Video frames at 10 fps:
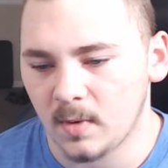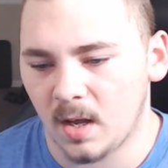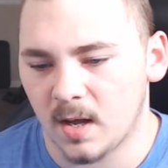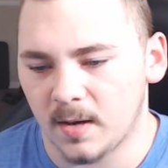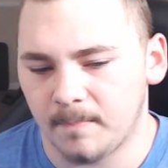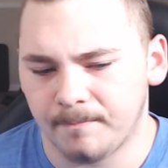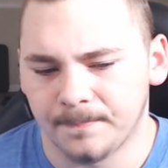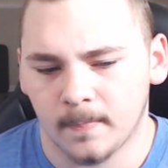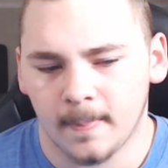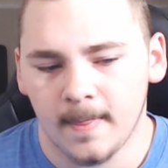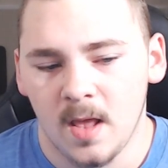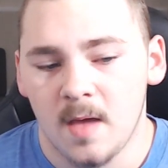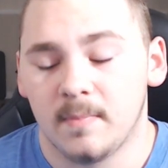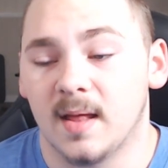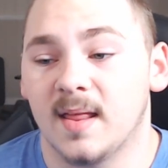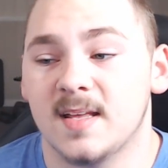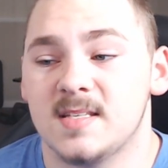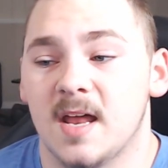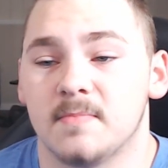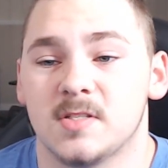um, but yeah, like I
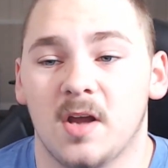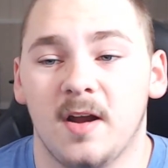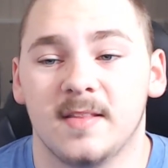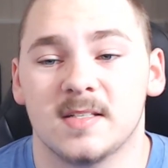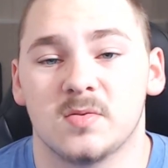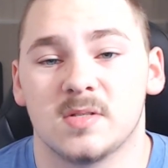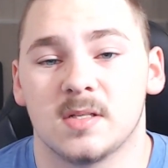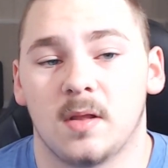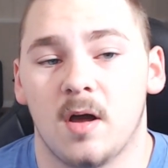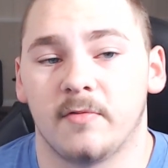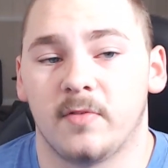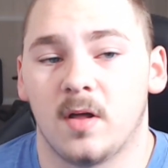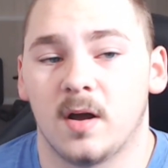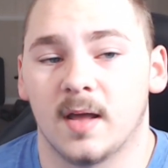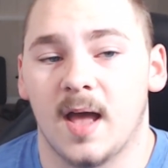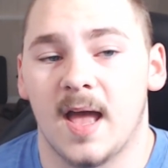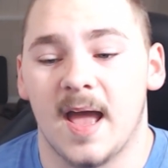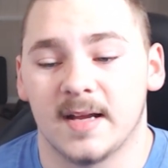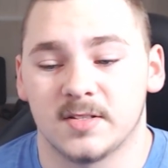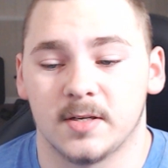said, I'm sorry this was a long vlog. I
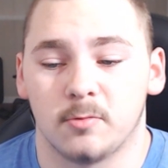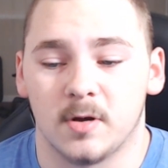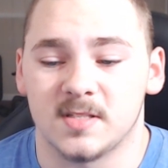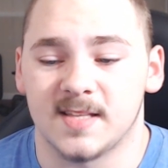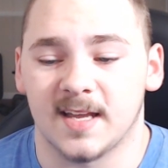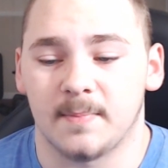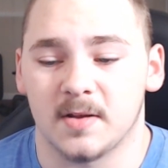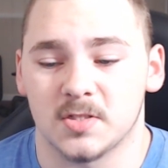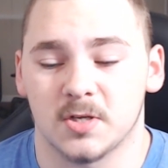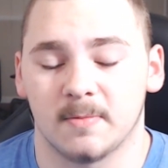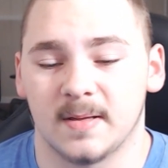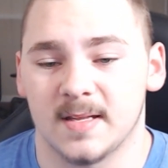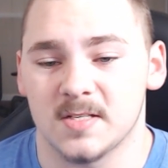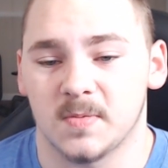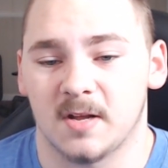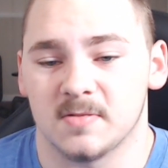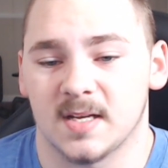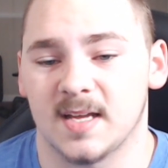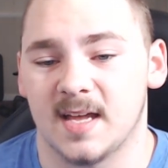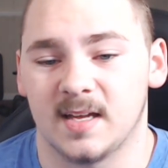actually was thinking about streaming this, but I was
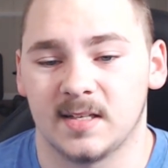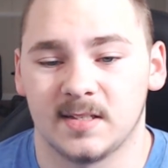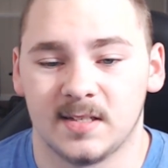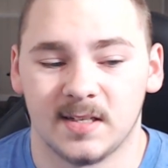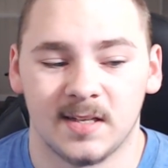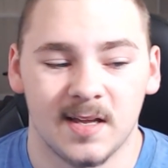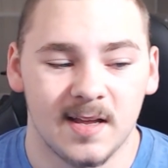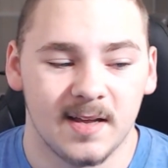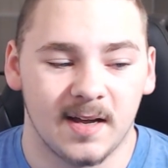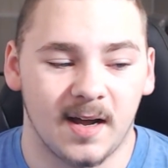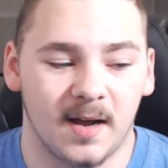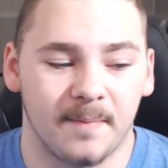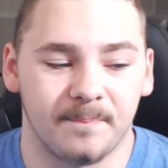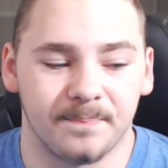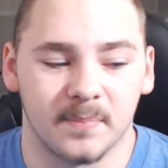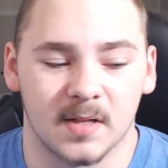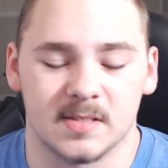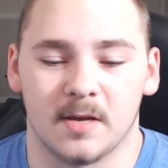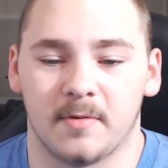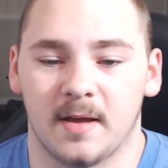like, eh. Because
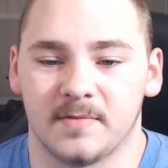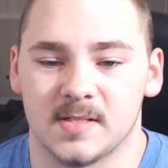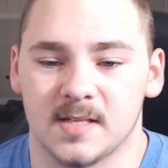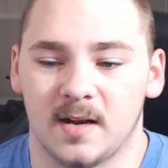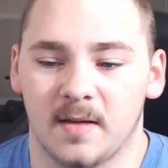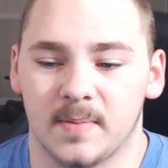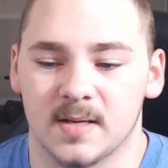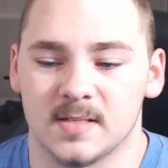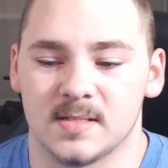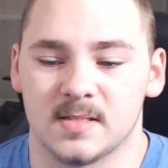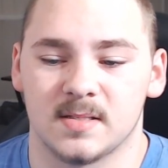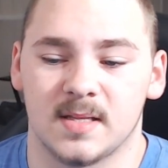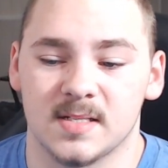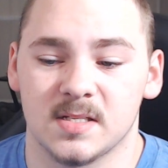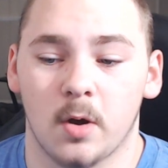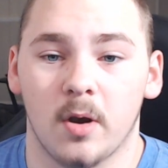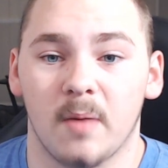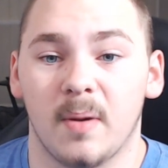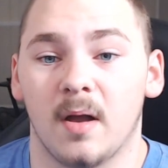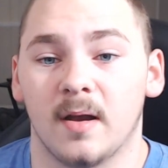I would have to set it up because this is going
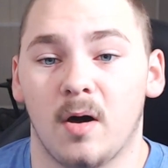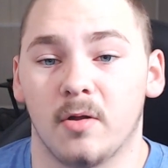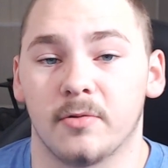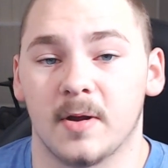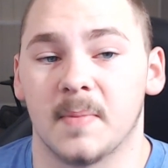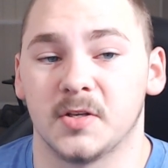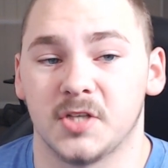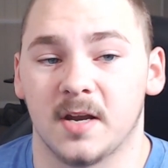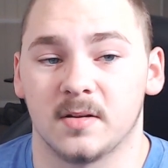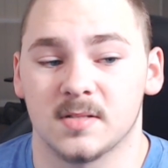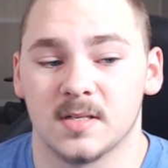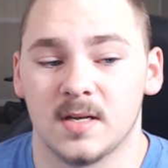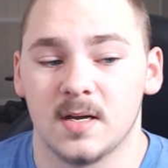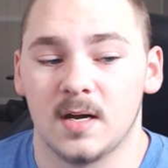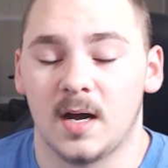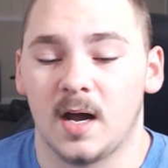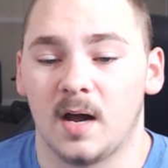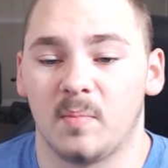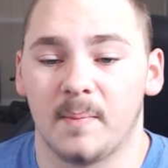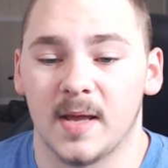up on all three of my channels,
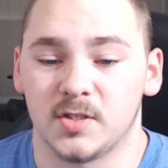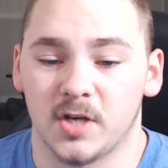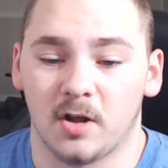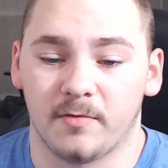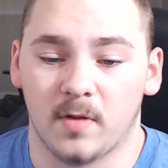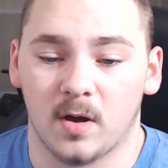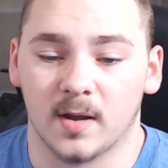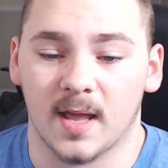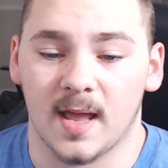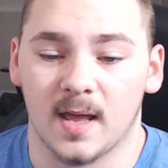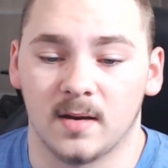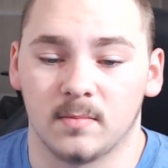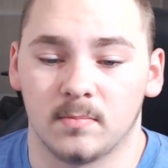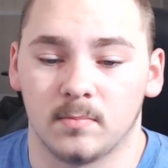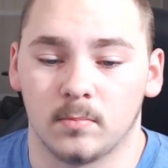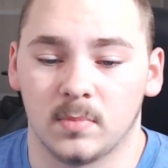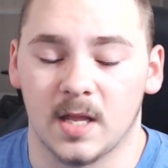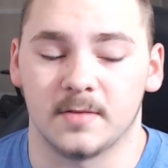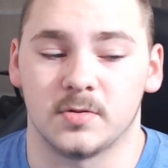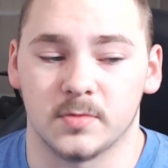my main channel, vlog, and
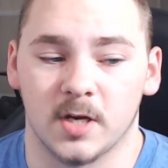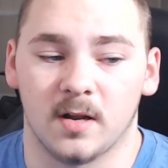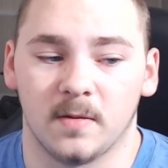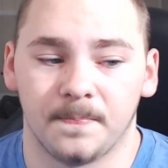live stream channel.